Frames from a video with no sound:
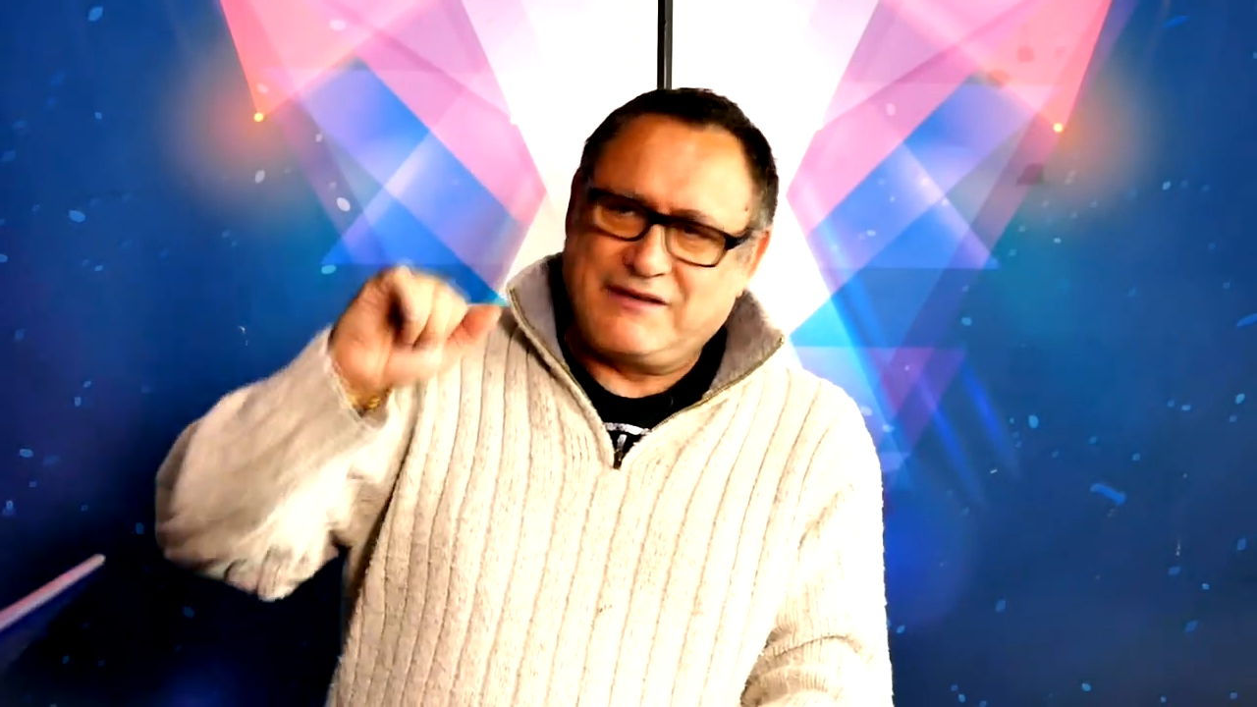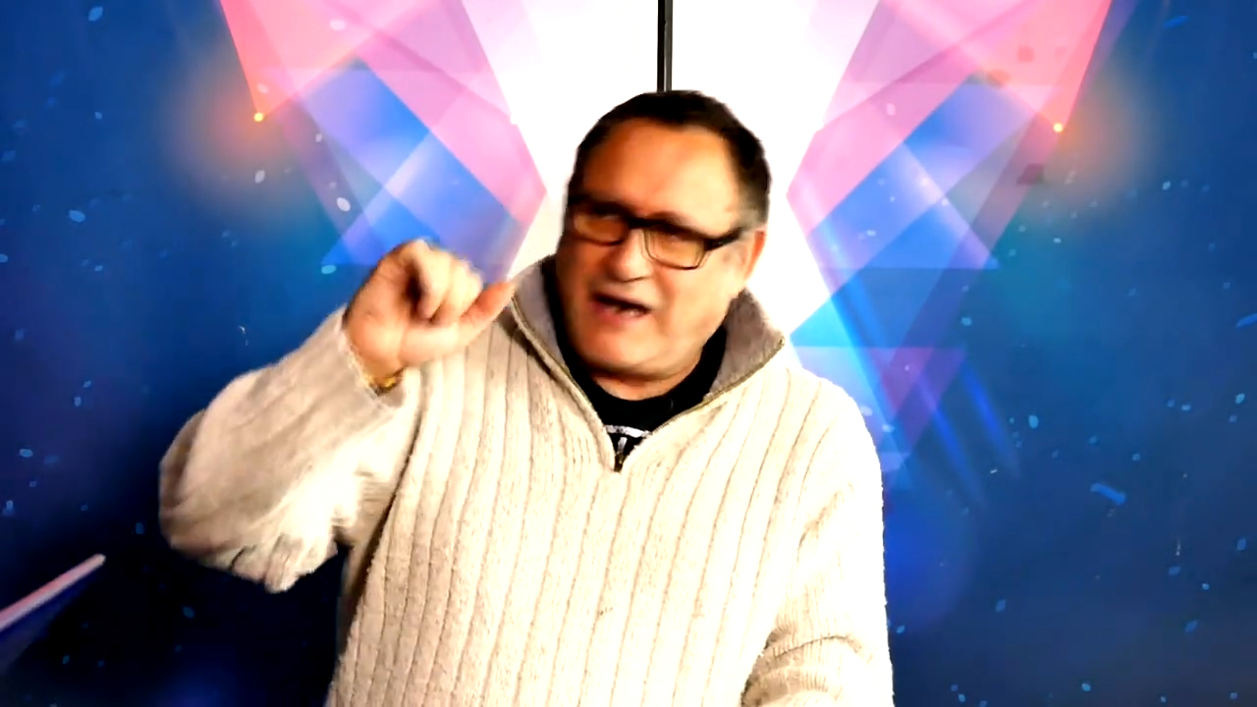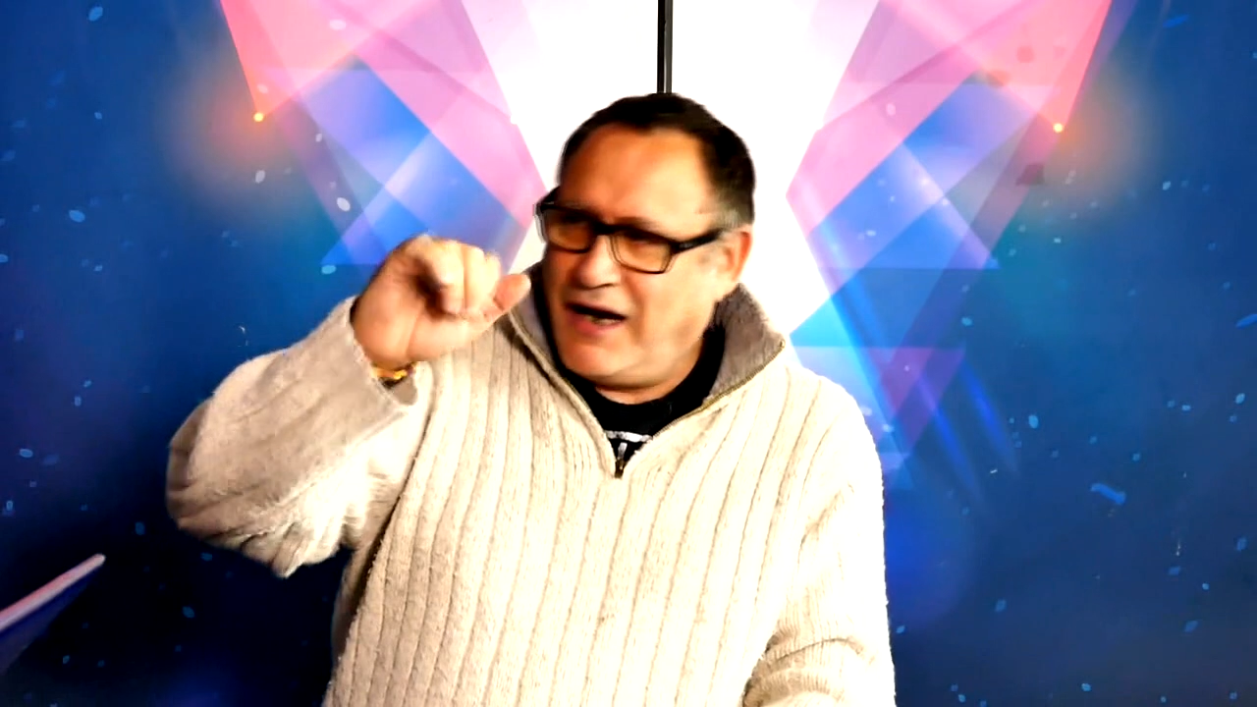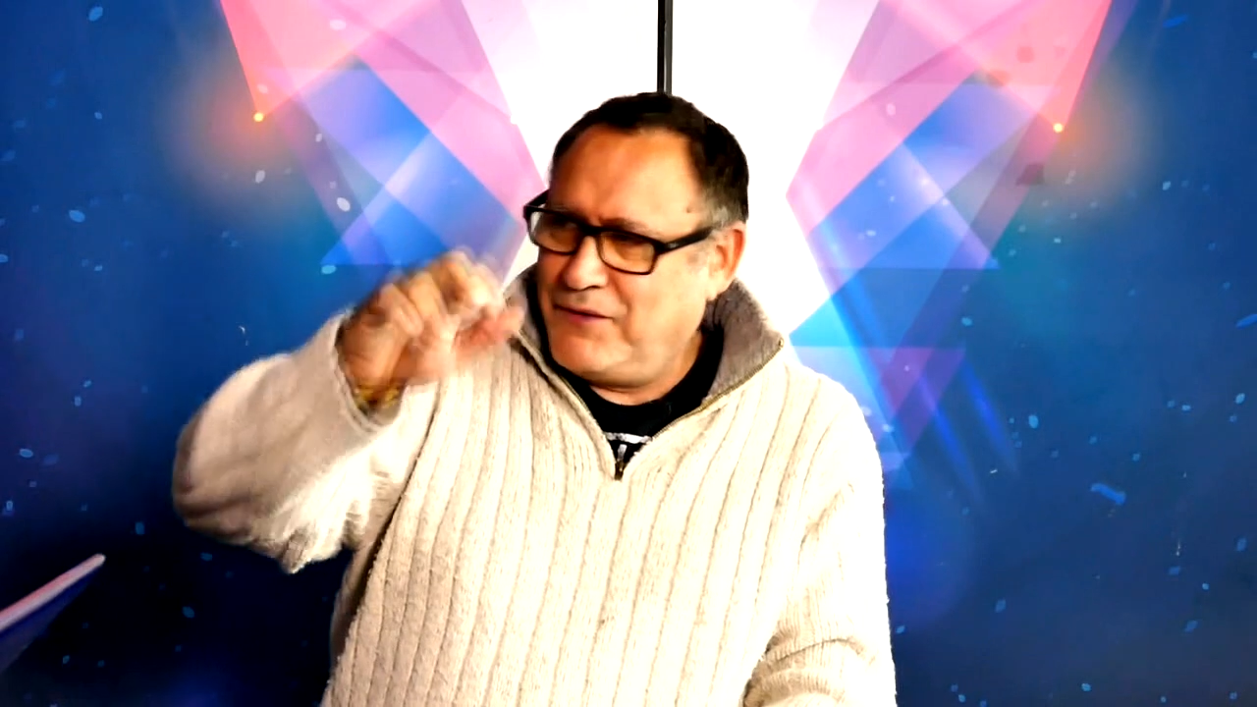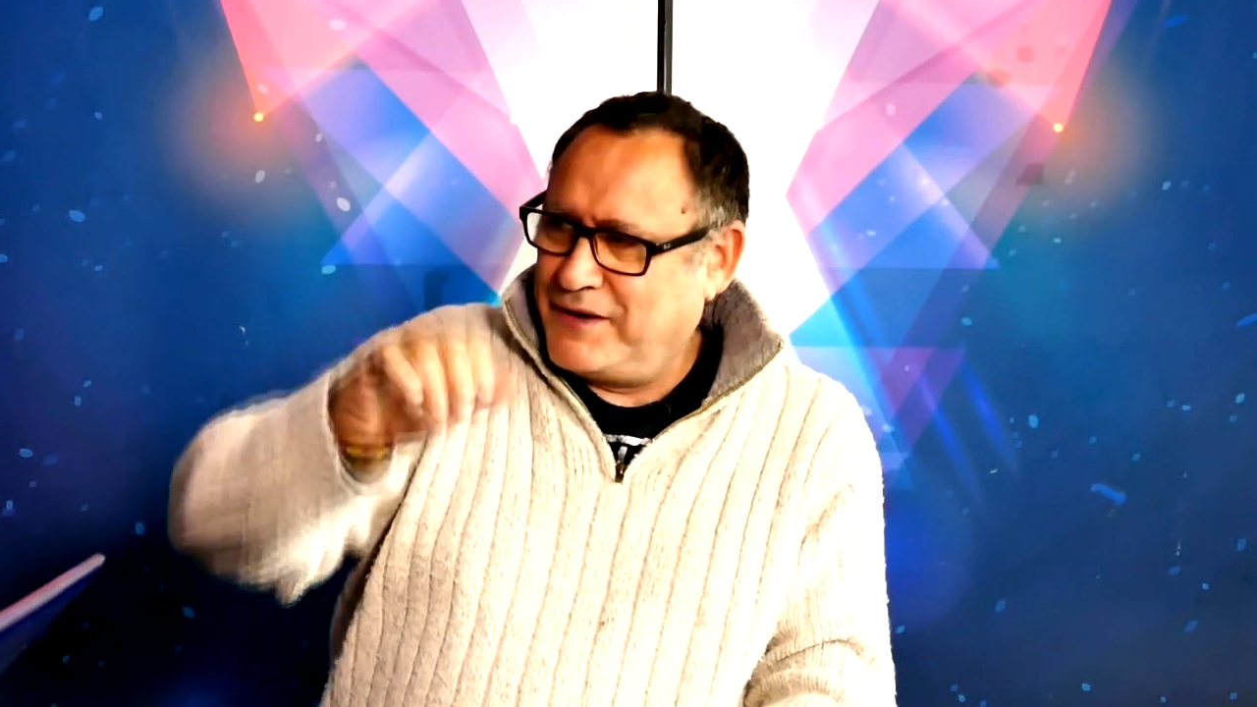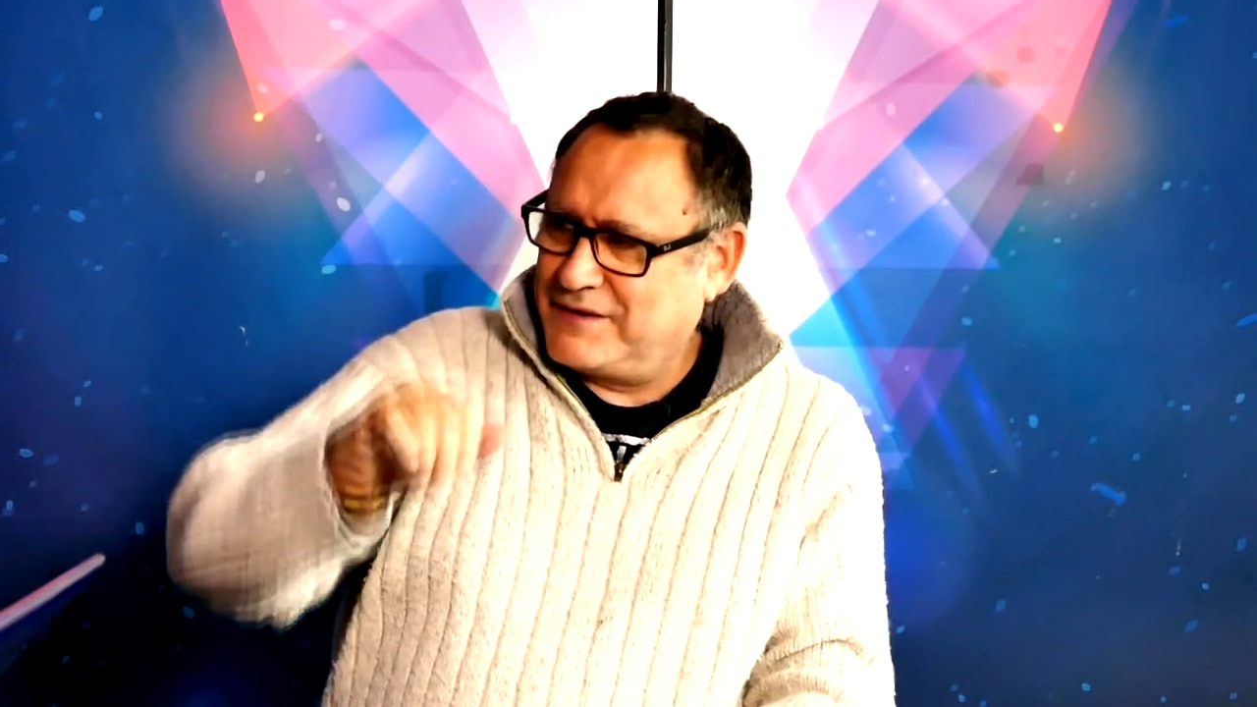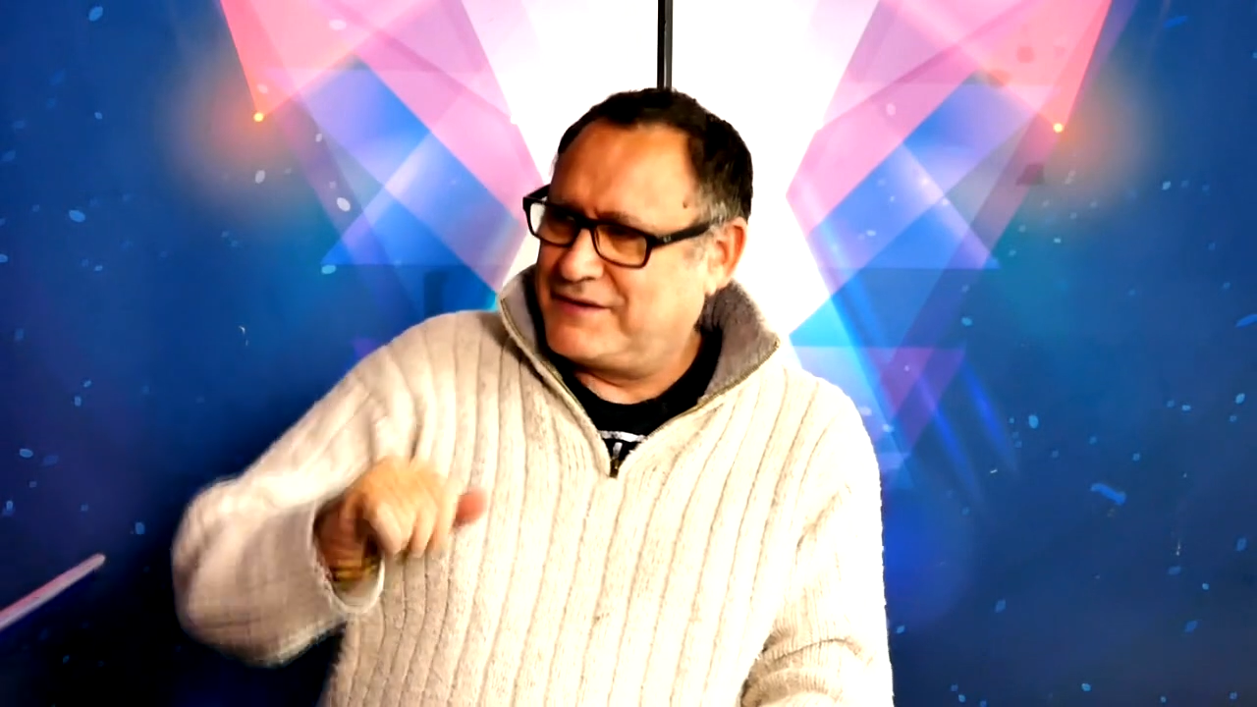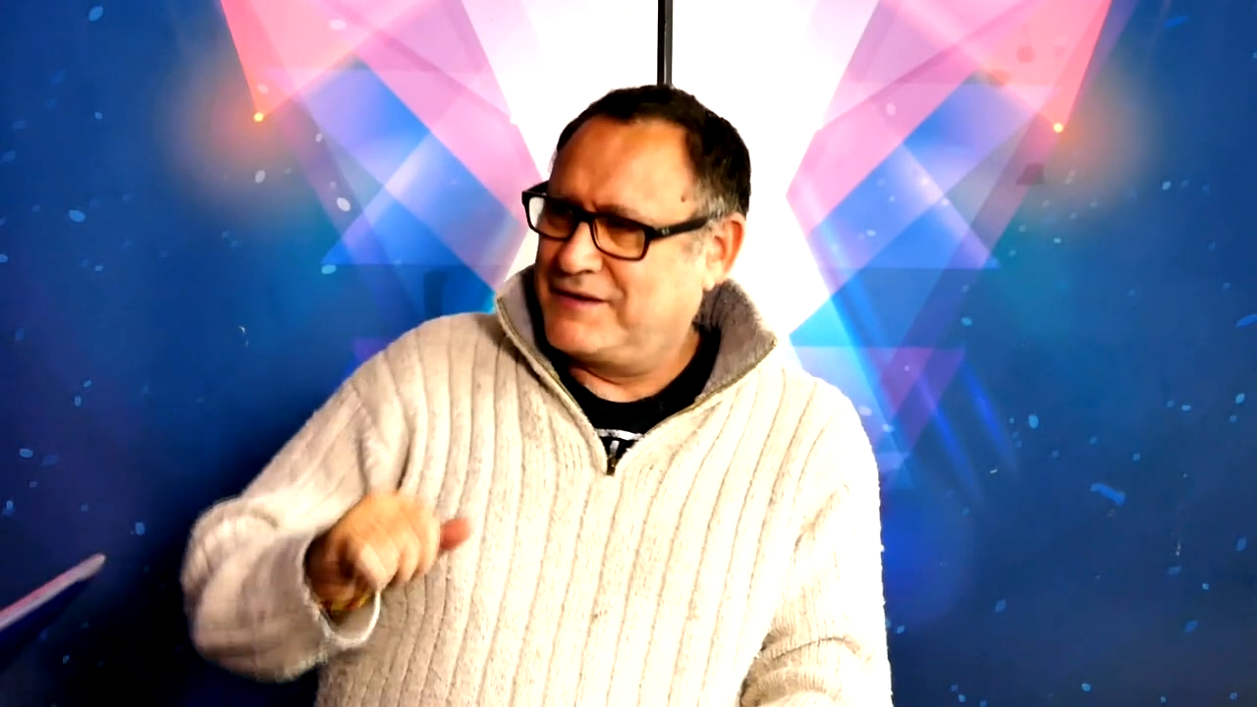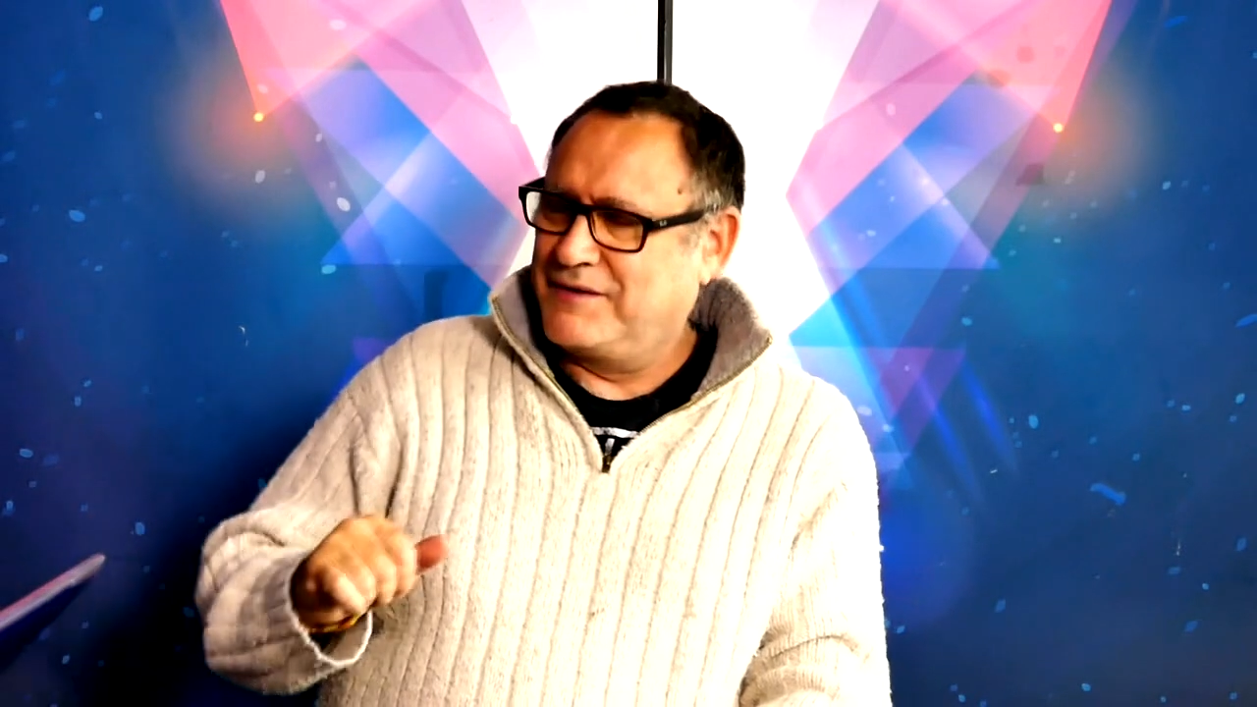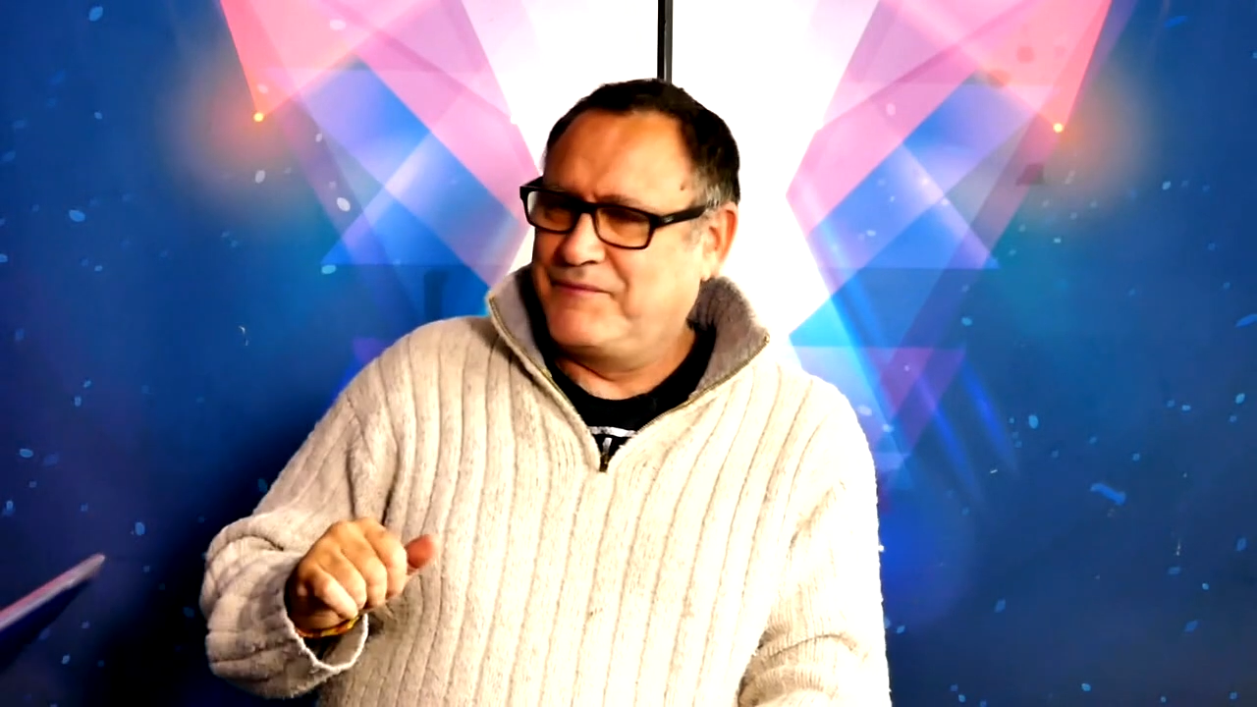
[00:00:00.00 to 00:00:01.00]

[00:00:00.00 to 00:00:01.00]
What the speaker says: tyrant,